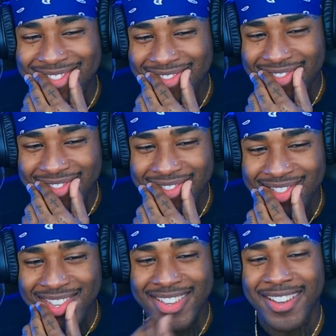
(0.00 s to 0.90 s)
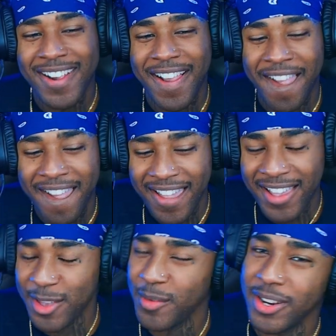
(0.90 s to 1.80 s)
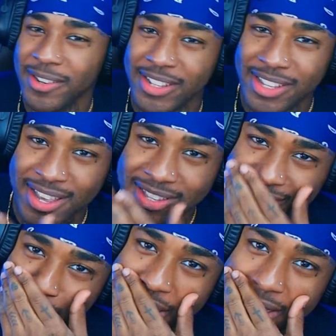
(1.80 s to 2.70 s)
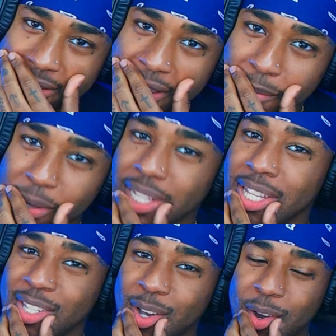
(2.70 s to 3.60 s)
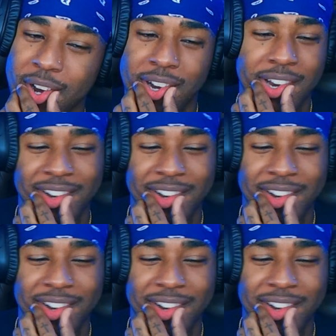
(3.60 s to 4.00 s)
I've been fighting my... You hear the yes man talking about that's hard.